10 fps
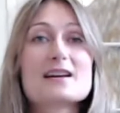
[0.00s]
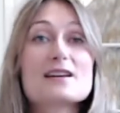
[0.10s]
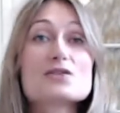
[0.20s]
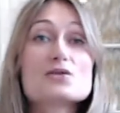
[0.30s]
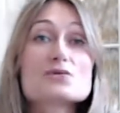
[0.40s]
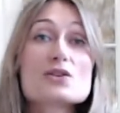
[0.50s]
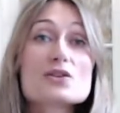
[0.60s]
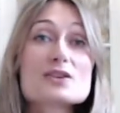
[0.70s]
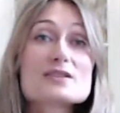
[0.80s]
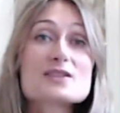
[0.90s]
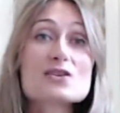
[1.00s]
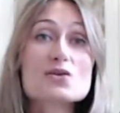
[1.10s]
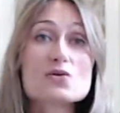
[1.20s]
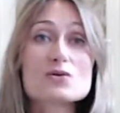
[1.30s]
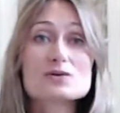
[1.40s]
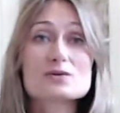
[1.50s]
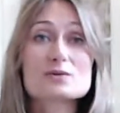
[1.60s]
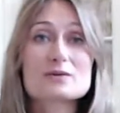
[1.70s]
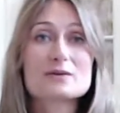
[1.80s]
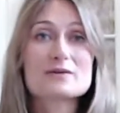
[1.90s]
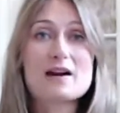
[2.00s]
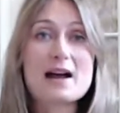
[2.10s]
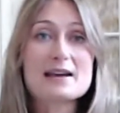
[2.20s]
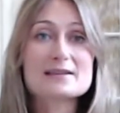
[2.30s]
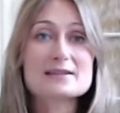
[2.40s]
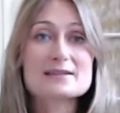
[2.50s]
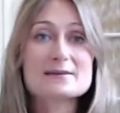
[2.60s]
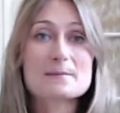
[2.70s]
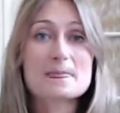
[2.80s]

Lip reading: And you'll notice that thoughts will arise